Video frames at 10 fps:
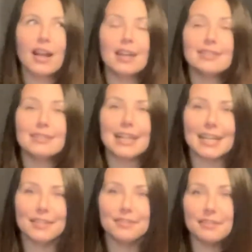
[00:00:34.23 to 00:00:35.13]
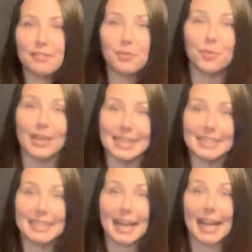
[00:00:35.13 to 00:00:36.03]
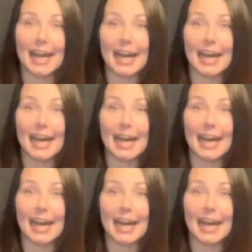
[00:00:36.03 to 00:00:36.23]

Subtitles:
a lot of different ways that